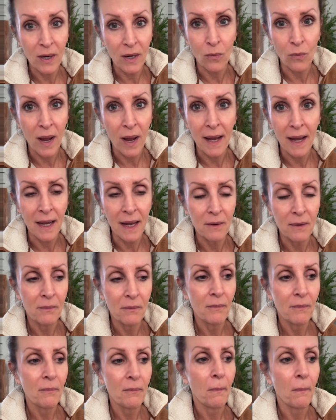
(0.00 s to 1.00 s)
And if
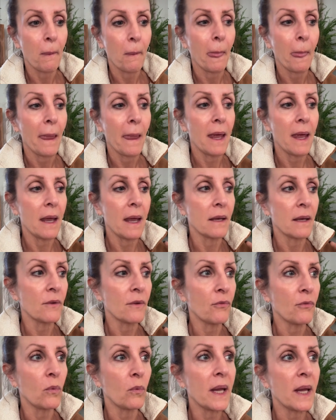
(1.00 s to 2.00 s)
we didn't
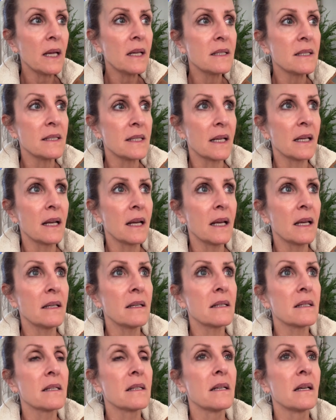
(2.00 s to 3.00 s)
get that
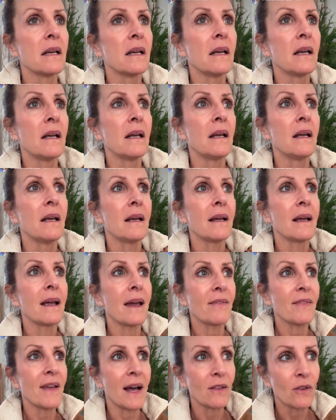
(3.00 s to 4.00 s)
looked into,
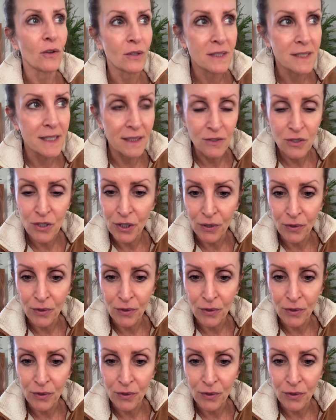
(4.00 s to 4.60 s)
things could be